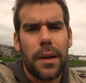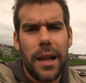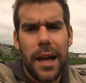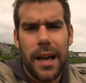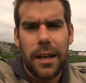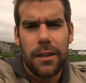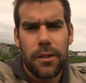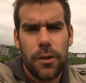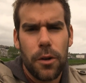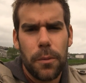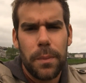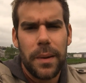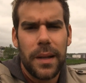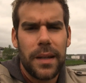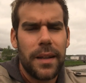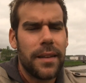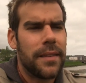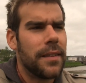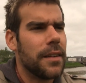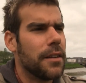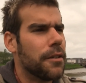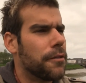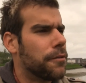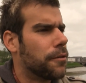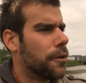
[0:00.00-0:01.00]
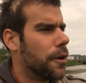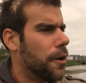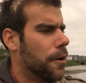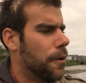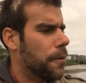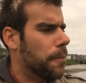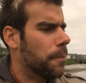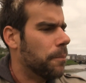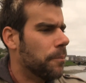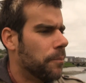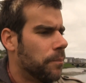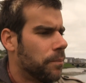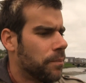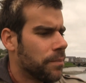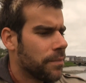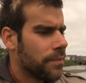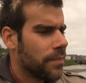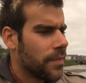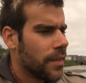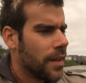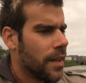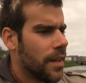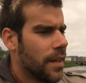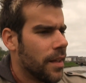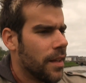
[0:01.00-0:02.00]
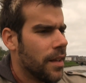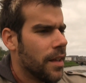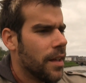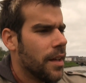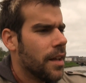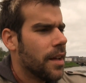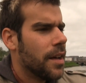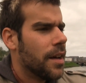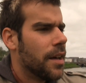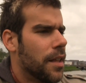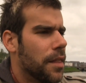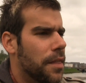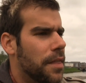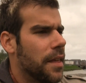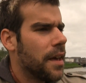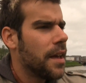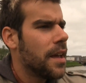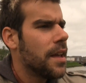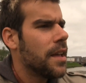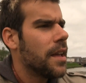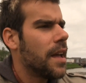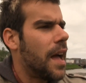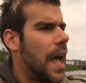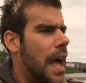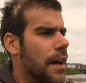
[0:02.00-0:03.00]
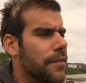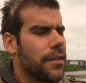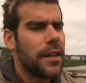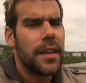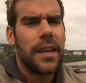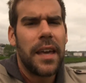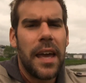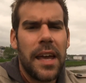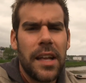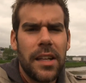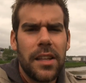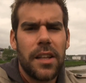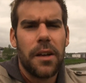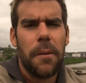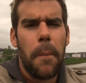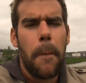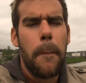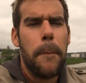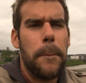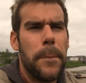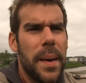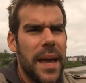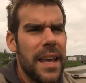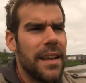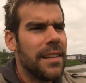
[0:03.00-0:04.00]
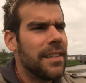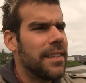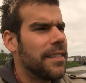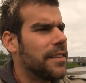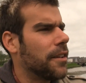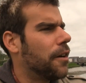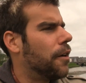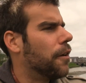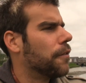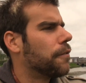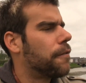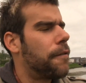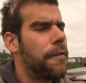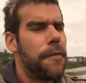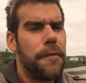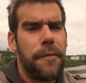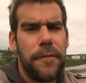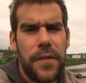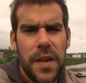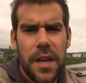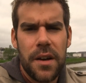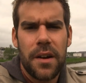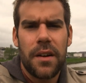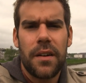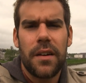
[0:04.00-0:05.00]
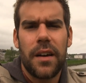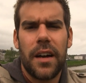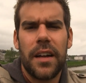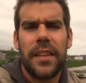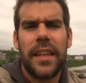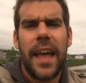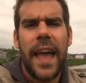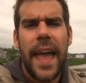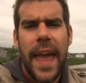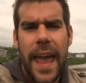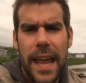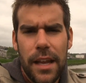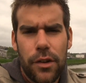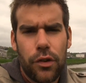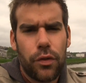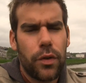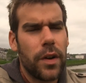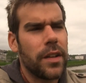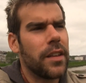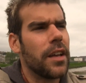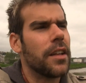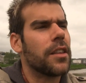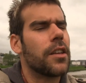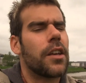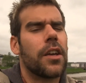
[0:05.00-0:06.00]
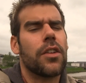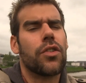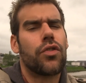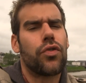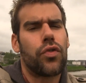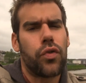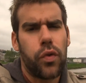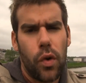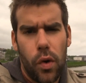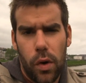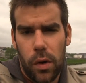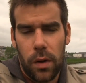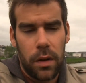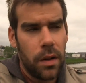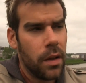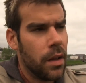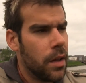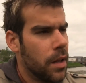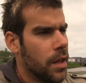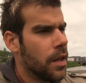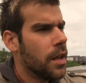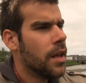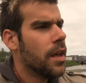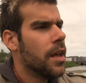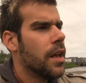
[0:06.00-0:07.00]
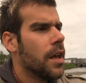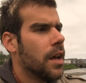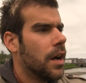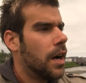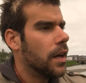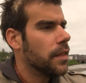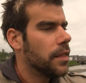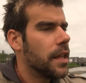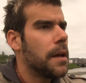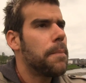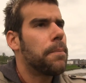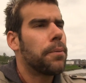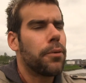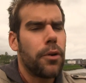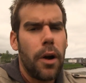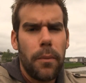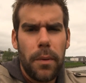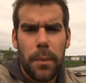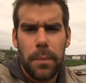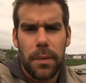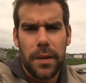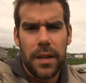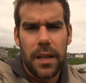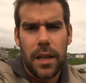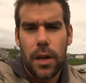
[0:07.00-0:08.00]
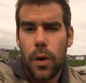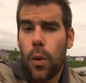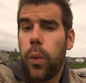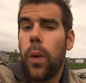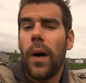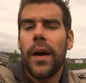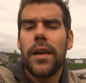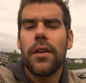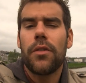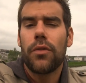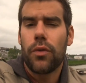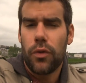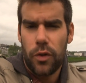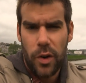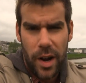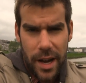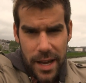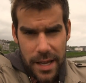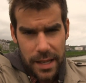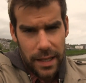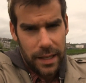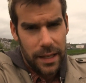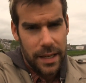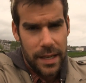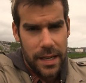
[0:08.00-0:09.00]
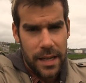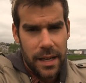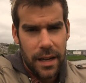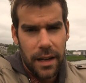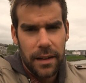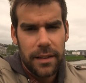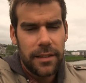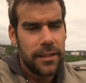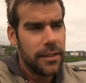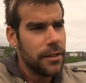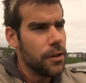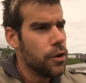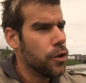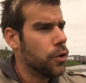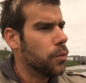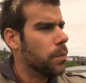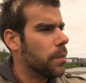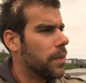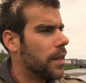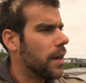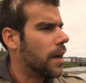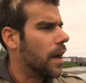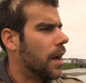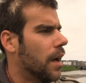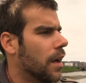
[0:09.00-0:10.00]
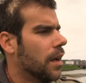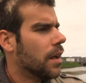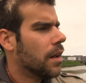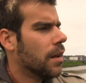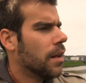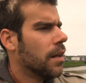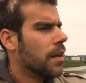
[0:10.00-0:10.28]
black nobility of Rome. They have a kingdom based on fear and hatred and control. And they probably, quite rightly, assume that